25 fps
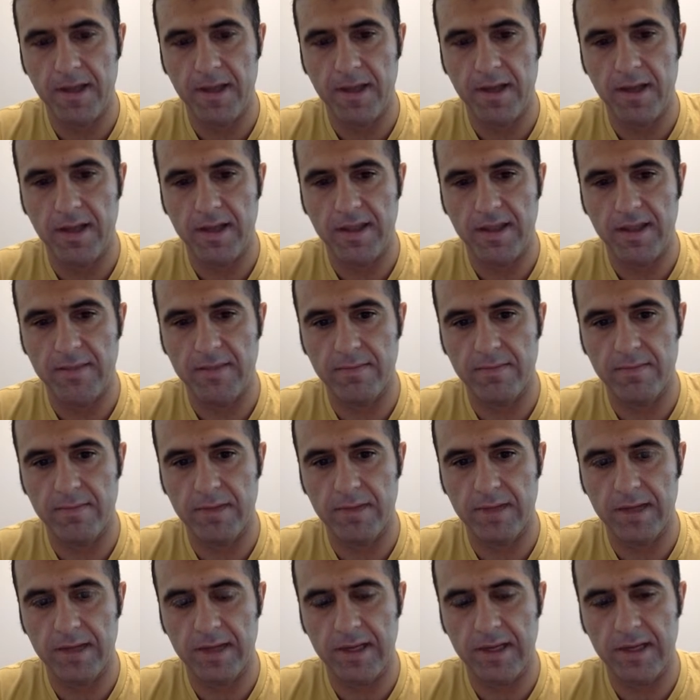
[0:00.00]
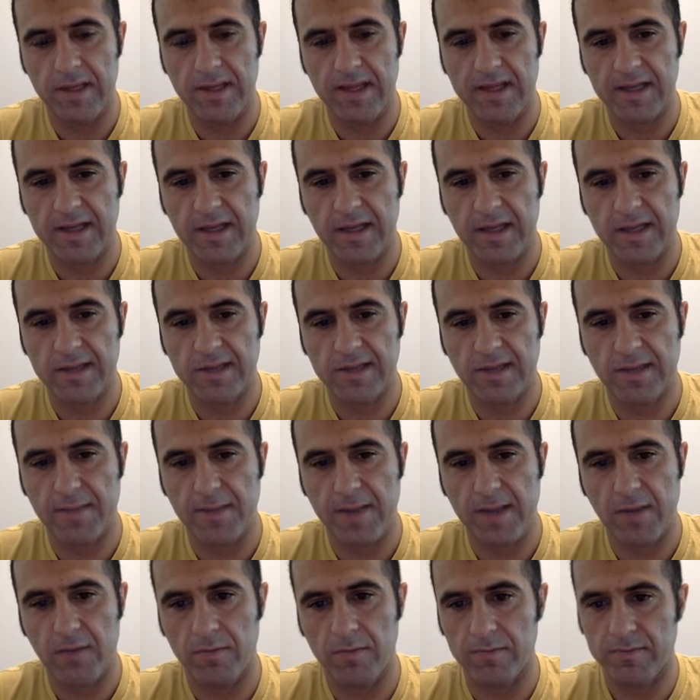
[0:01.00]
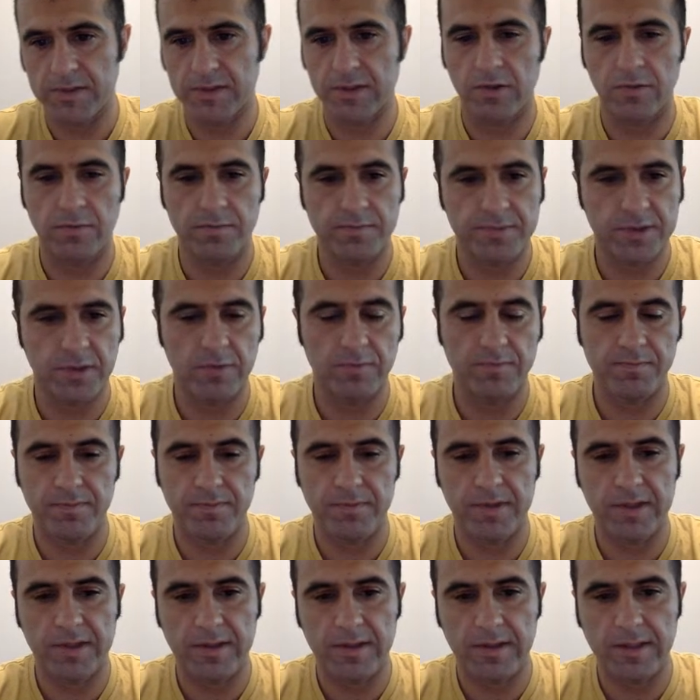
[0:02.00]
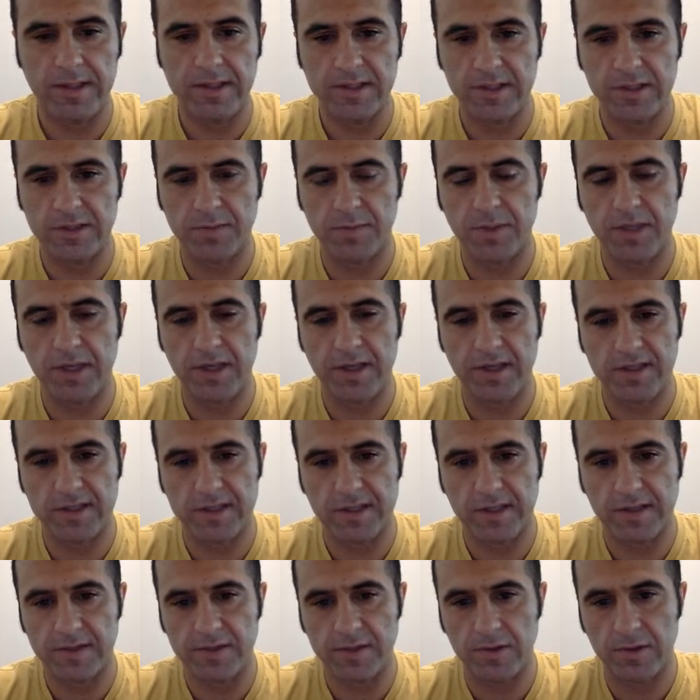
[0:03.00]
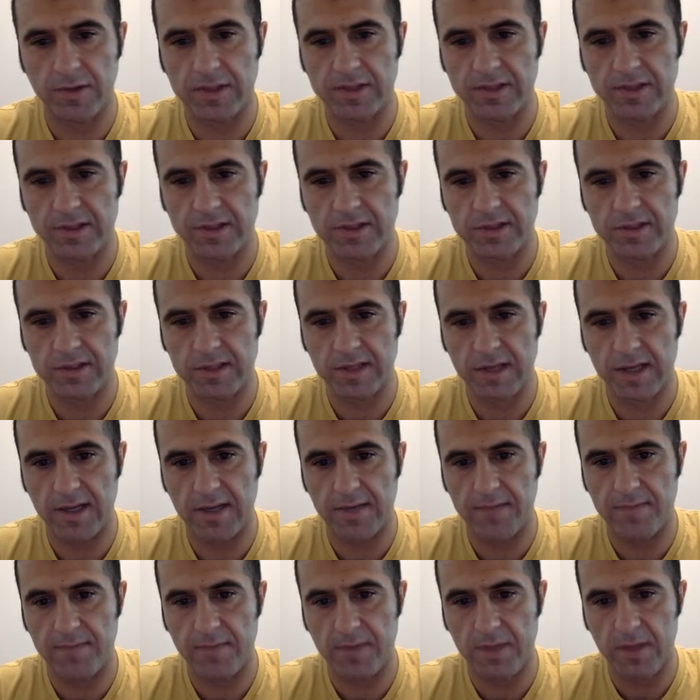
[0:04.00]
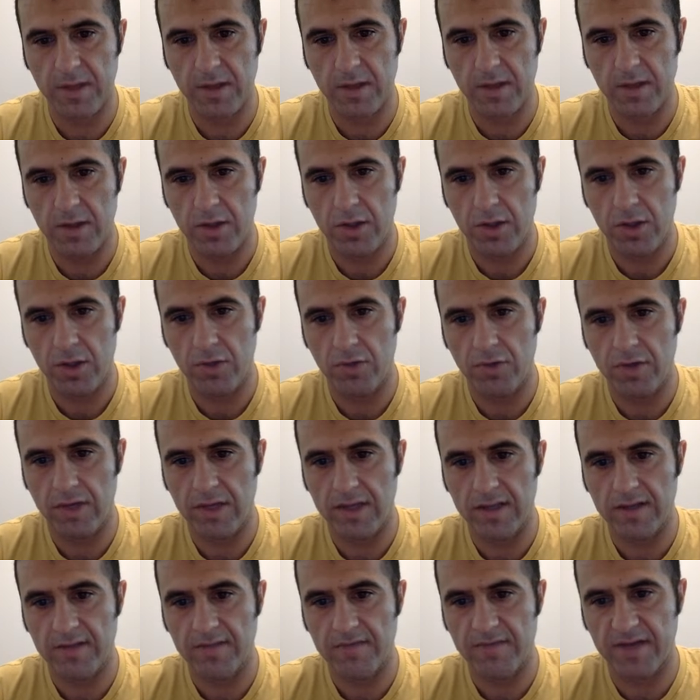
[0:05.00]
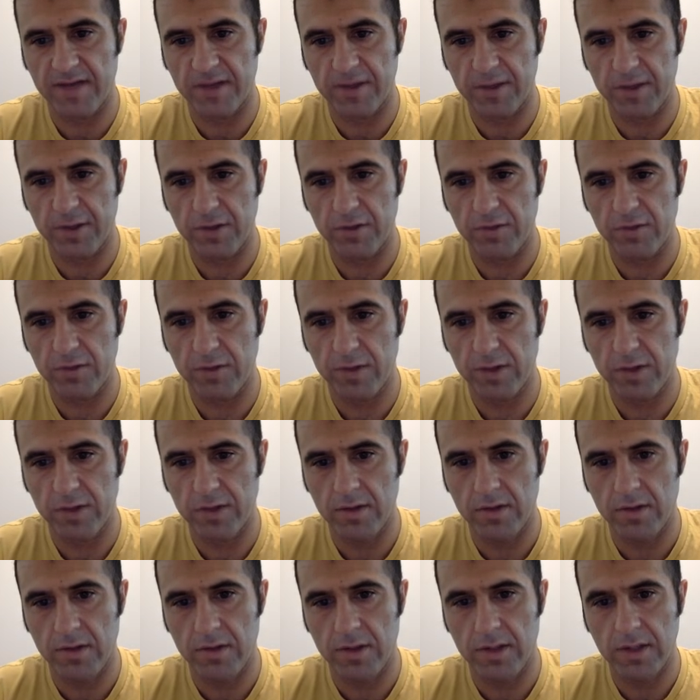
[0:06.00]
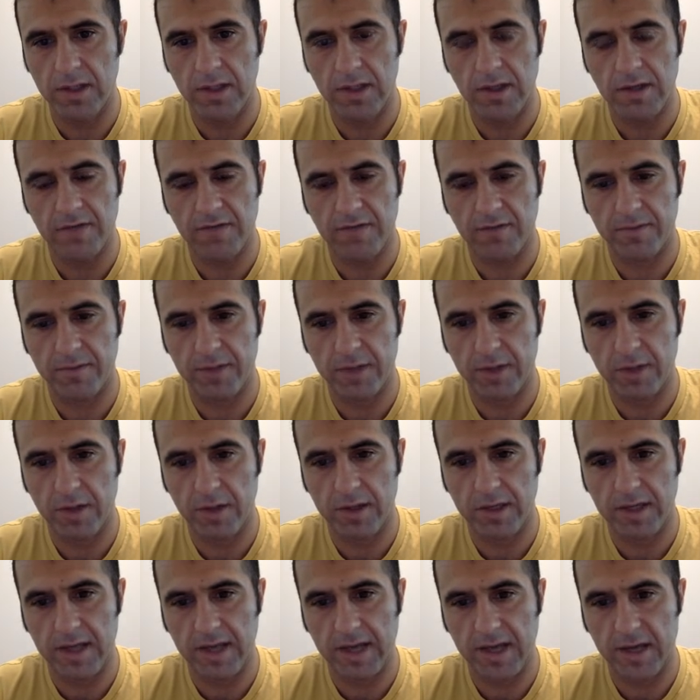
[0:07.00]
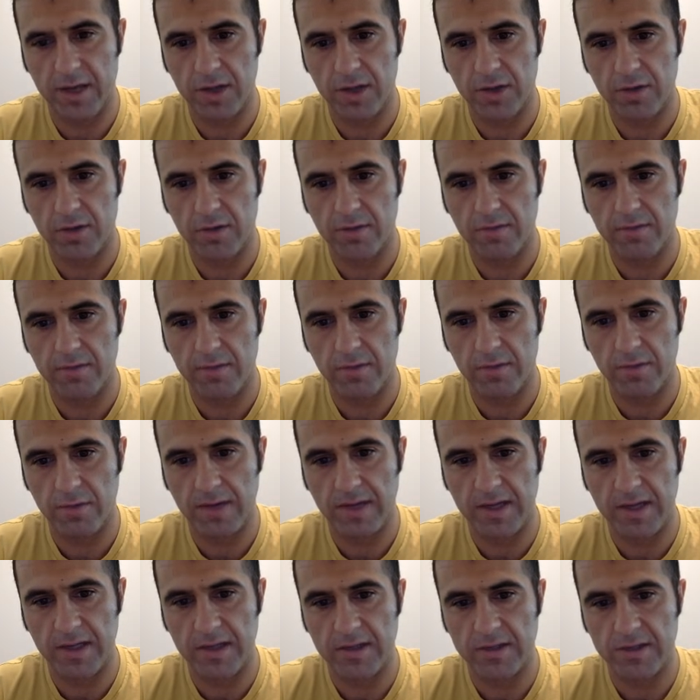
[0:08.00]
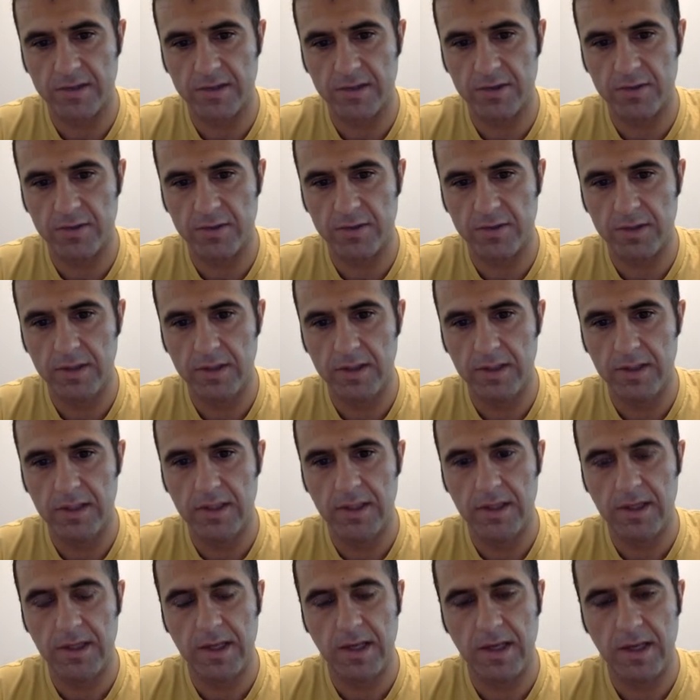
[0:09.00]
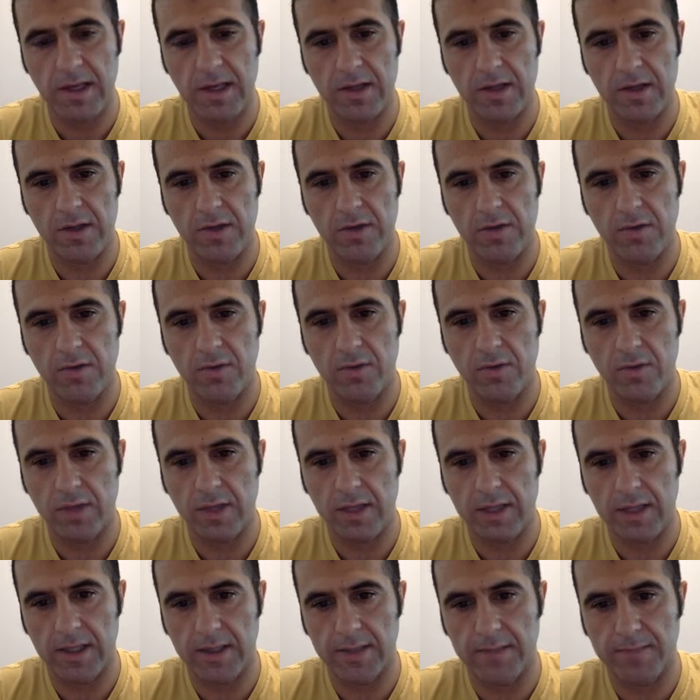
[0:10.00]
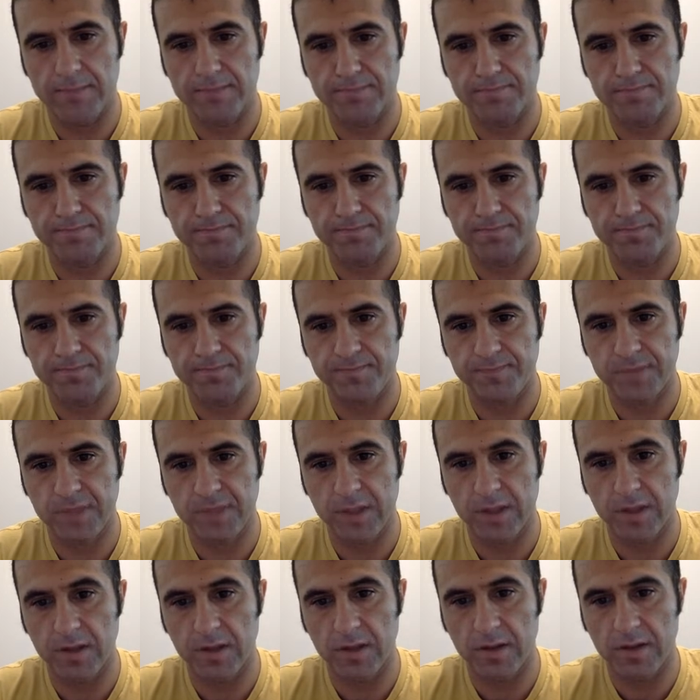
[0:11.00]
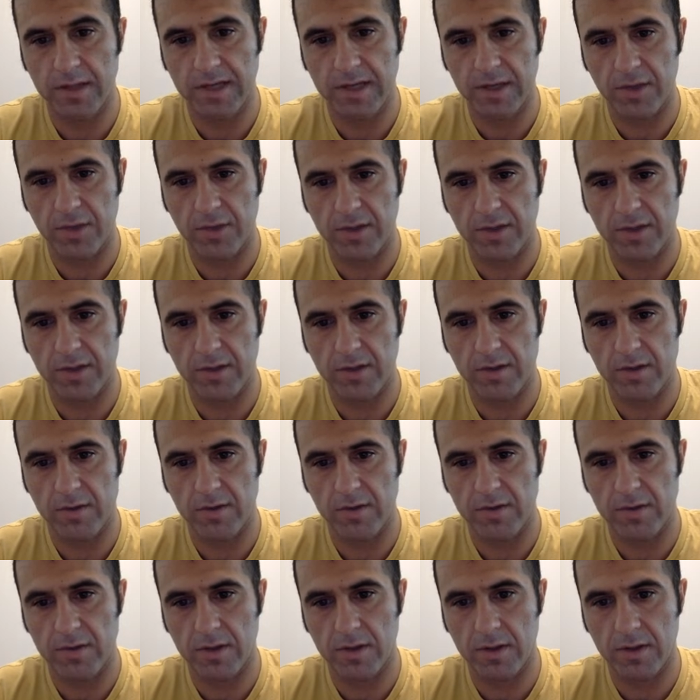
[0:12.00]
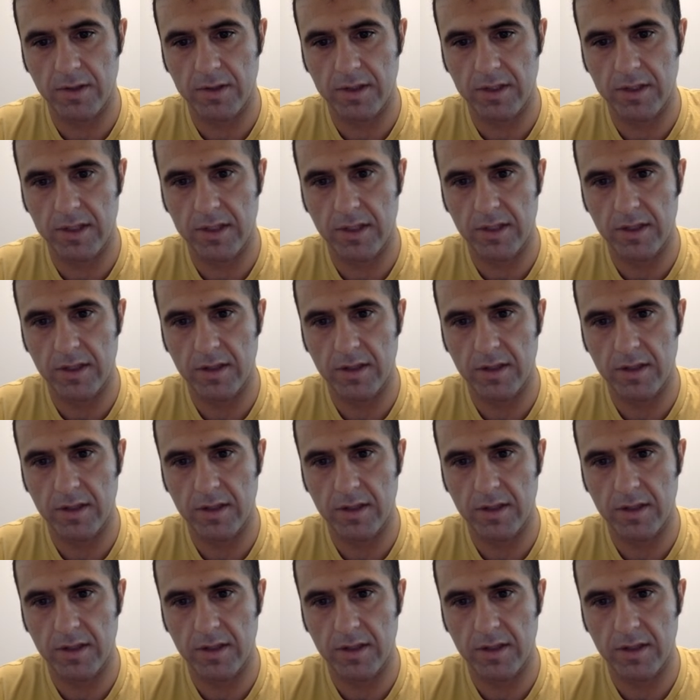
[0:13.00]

And in that case, I made so so. Let's just play this out. So let's just say you get the value uh, from the card cache for the rank in the suit, and you um, uh, actually you card key.